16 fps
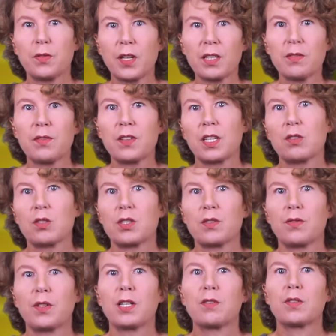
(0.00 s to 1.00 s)

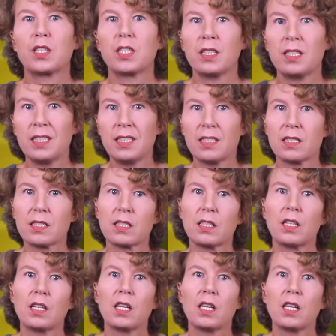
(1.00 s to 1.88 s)
5,500 years.